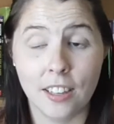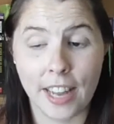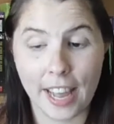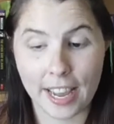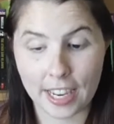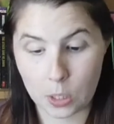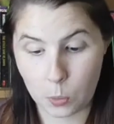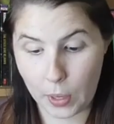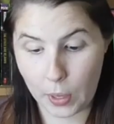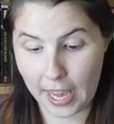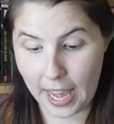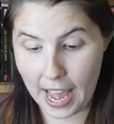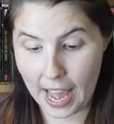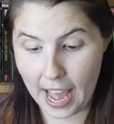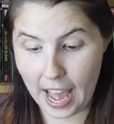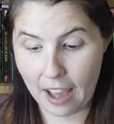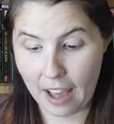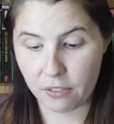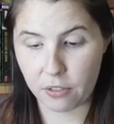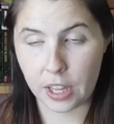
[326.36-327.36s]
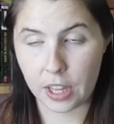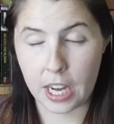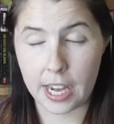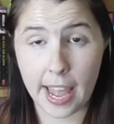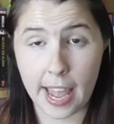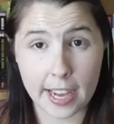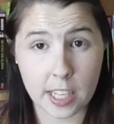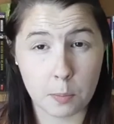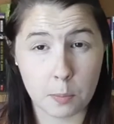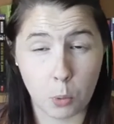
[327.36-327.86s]
Next we have the
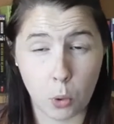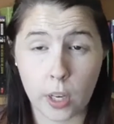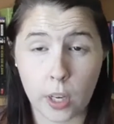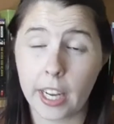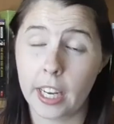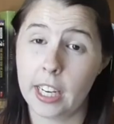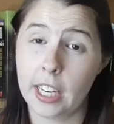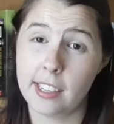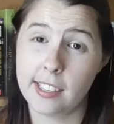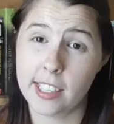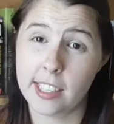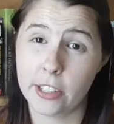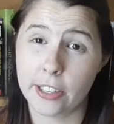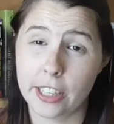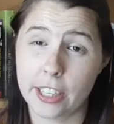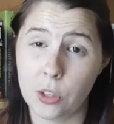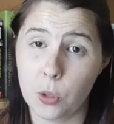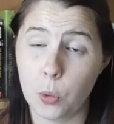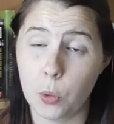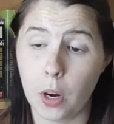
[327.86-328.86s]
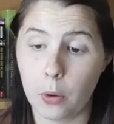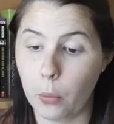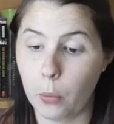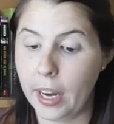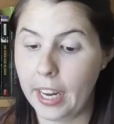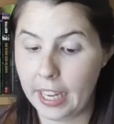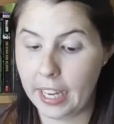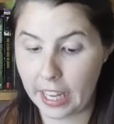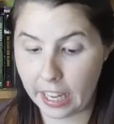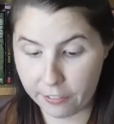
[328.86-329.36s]
next book in a series you are
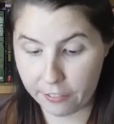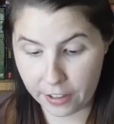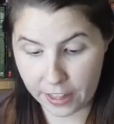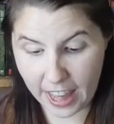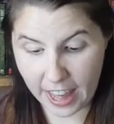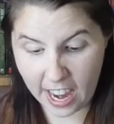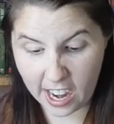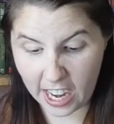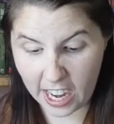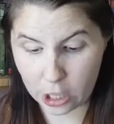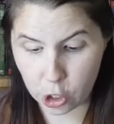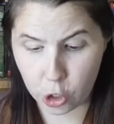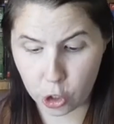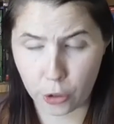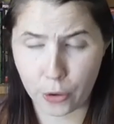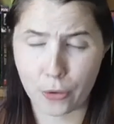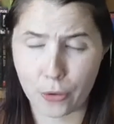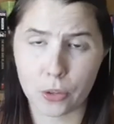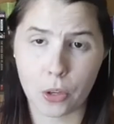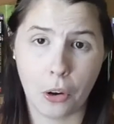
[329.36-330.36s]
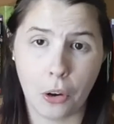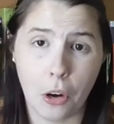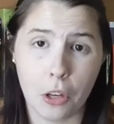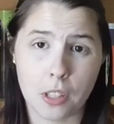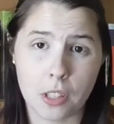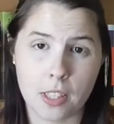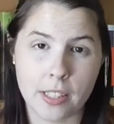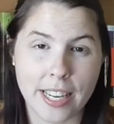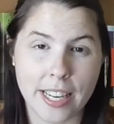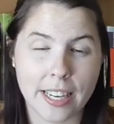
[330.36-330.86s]
reading. For that I chose
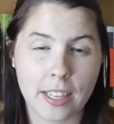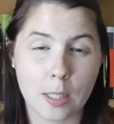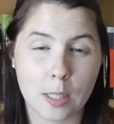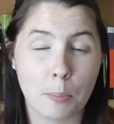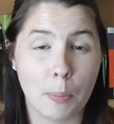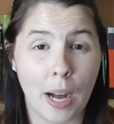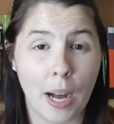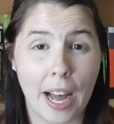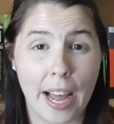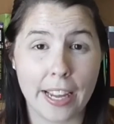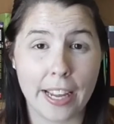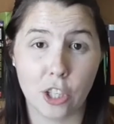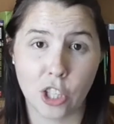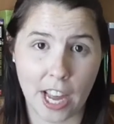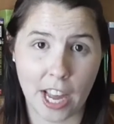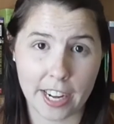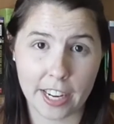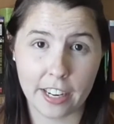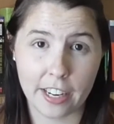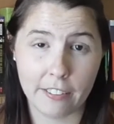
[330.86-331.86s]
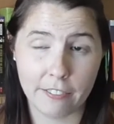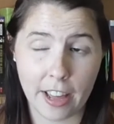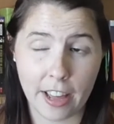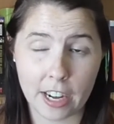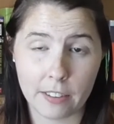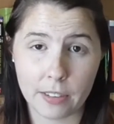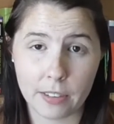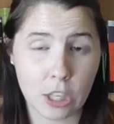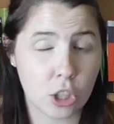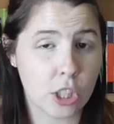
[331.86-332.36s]
Hot Six by Janet
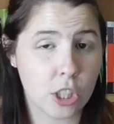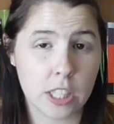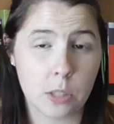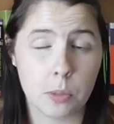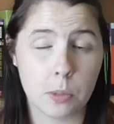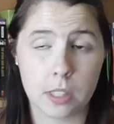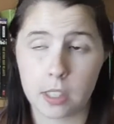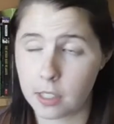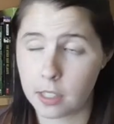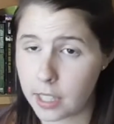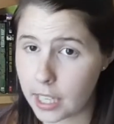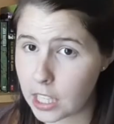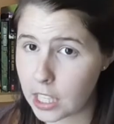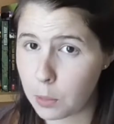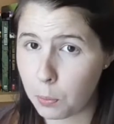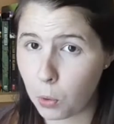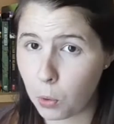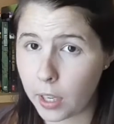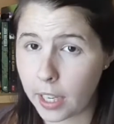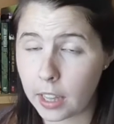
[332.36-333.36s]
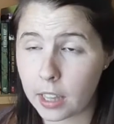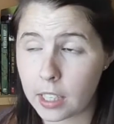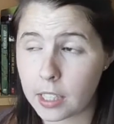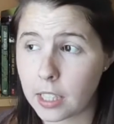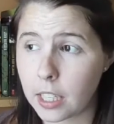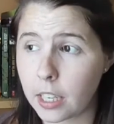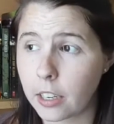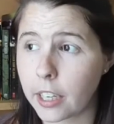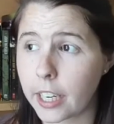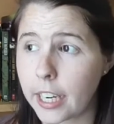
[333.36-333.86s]
Ivanovich. This was the sixth book in the
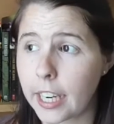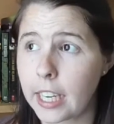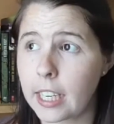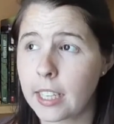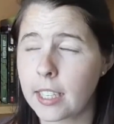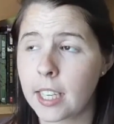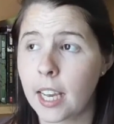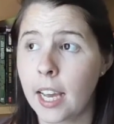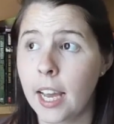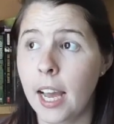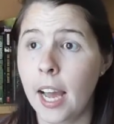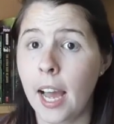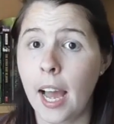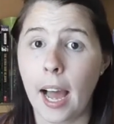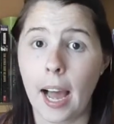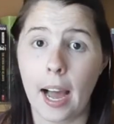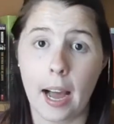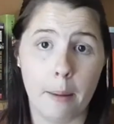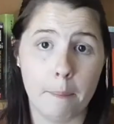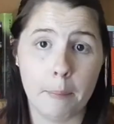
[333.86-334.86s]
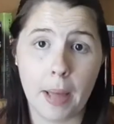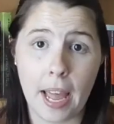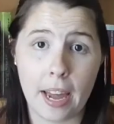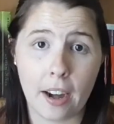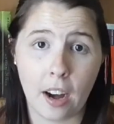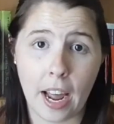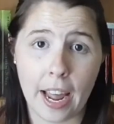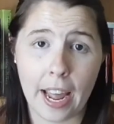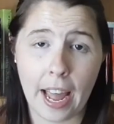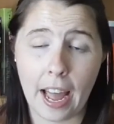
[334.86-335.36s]
series,
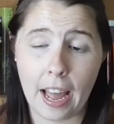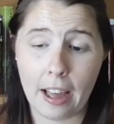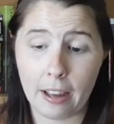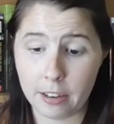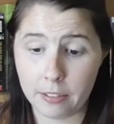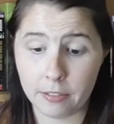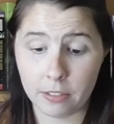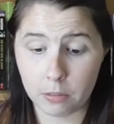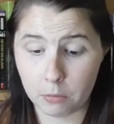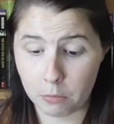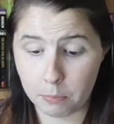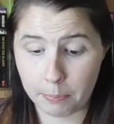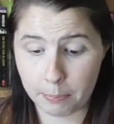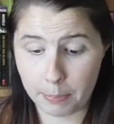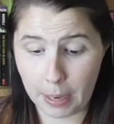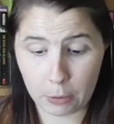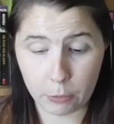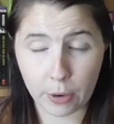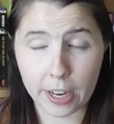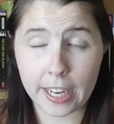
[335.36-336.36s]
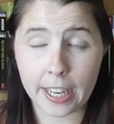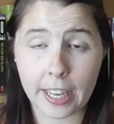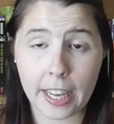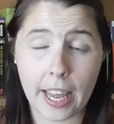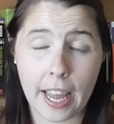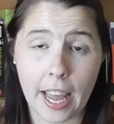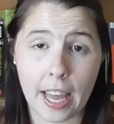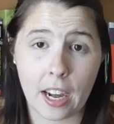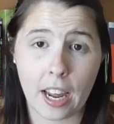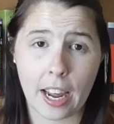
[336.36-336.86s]
and I have been reading
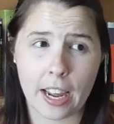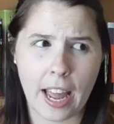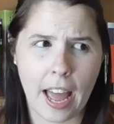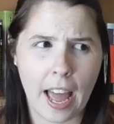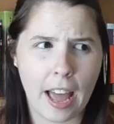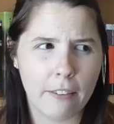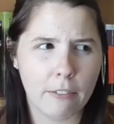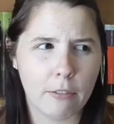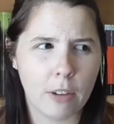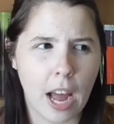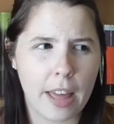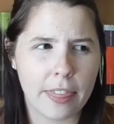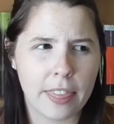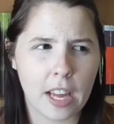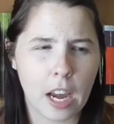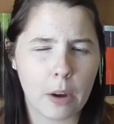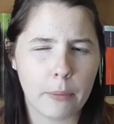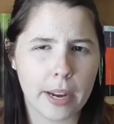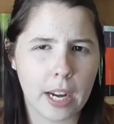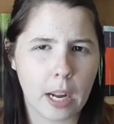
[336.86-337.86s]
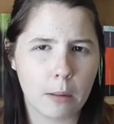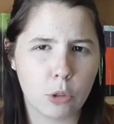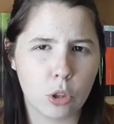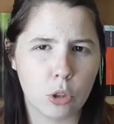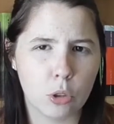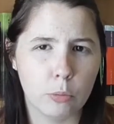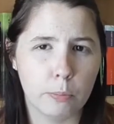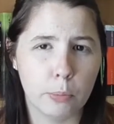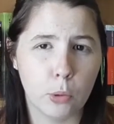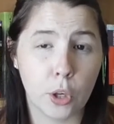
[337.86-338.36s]
it, and I think I read up
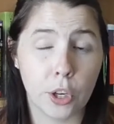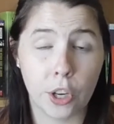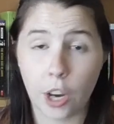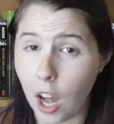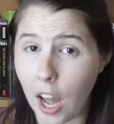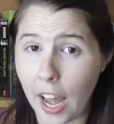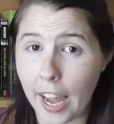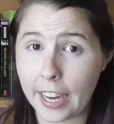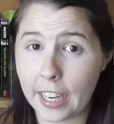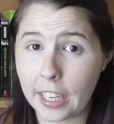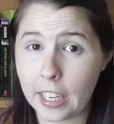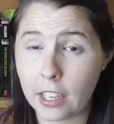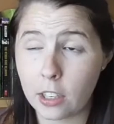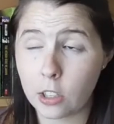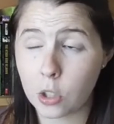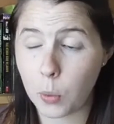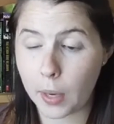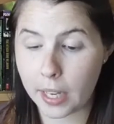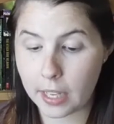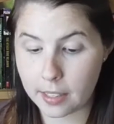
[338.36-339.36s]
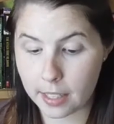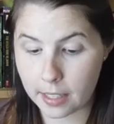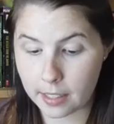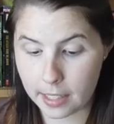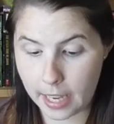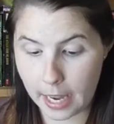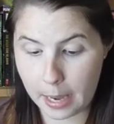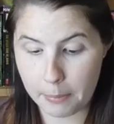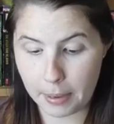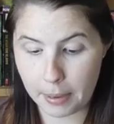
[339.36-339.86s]
to book 9 in
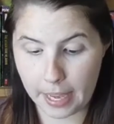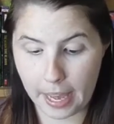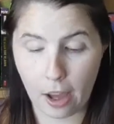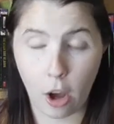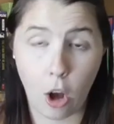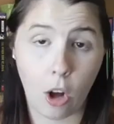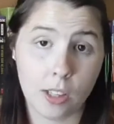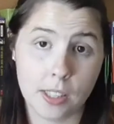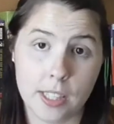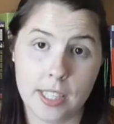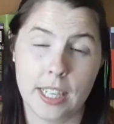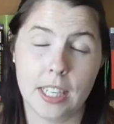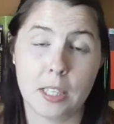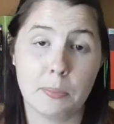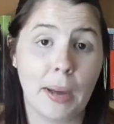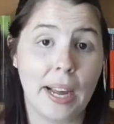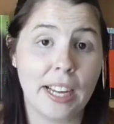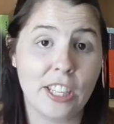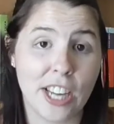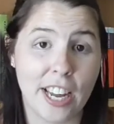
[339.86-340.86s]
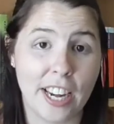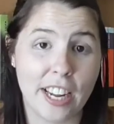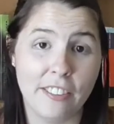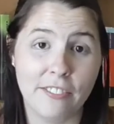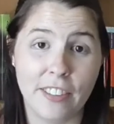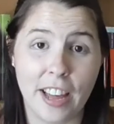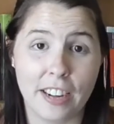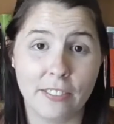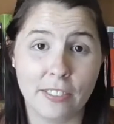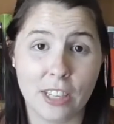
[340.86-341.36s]
2016, but yeah, Hot Six by Janet
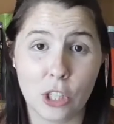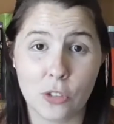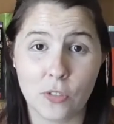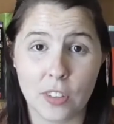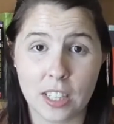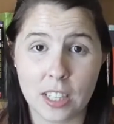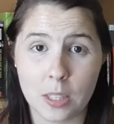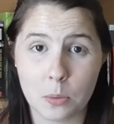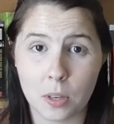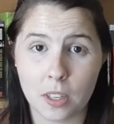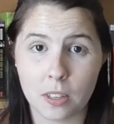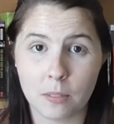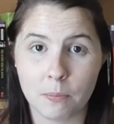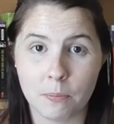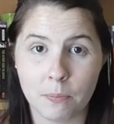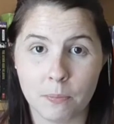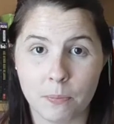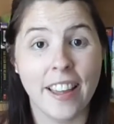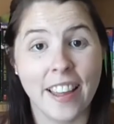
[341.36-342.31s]
Ivanovich for this one.